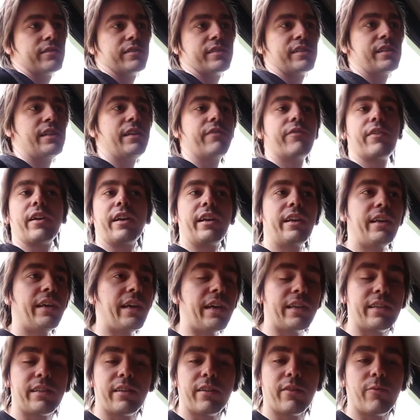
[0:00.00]
see if I can
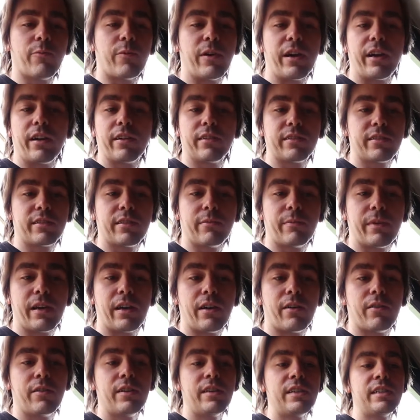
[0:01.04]
get to the wires
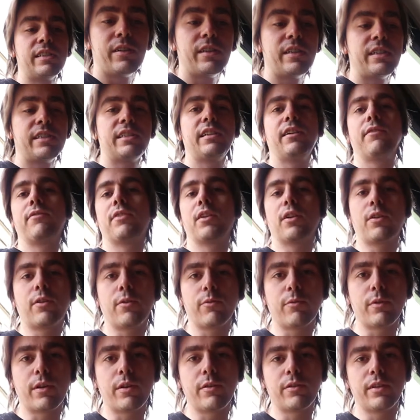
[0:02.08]
somehow. See if they're
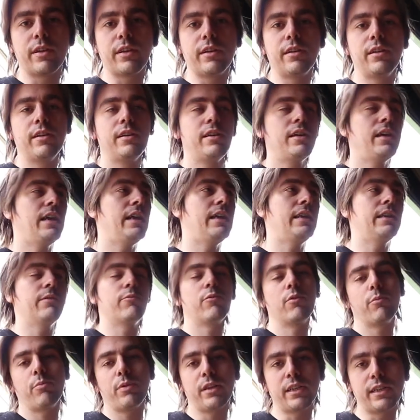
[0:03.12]
corroded and then
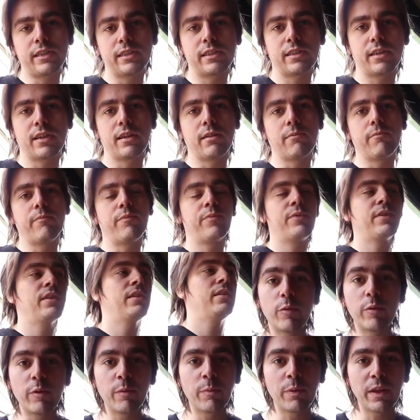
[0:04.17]
replace them.
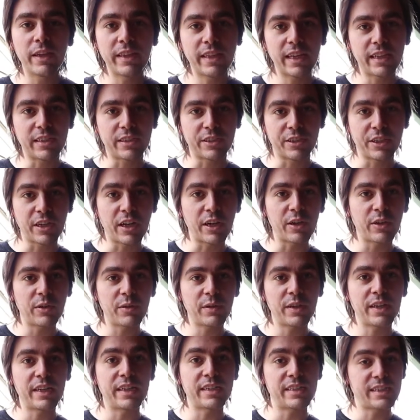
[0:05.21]
When we played that show
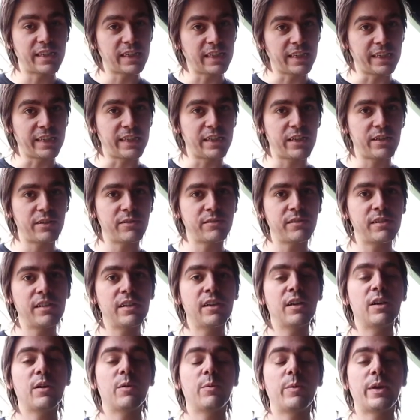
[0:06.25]
in Toledo,
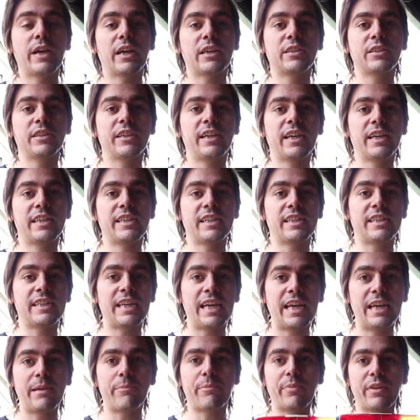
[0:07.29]
we actually had to
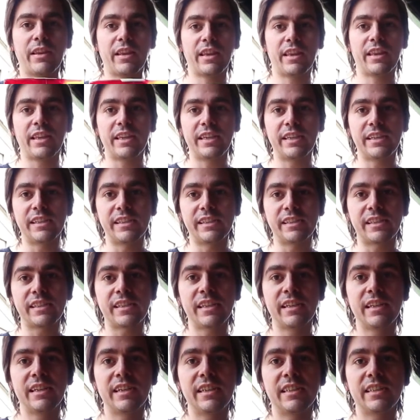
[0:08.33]
tape these
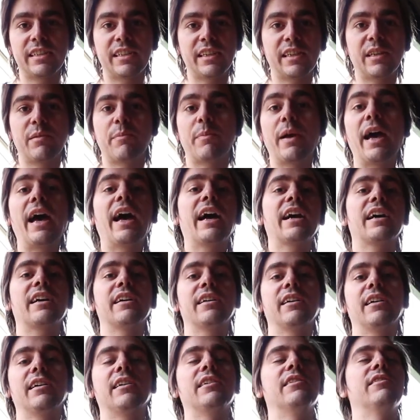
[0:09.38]
to the back
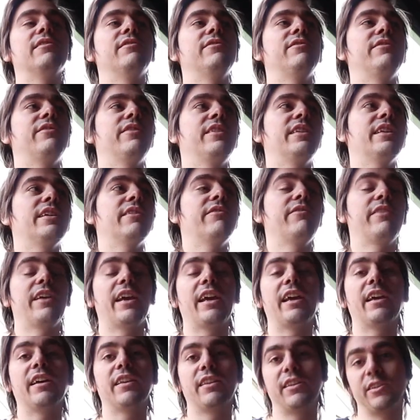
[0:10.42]
of
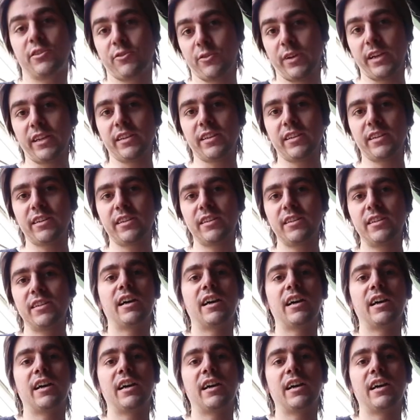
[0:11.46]
the trailer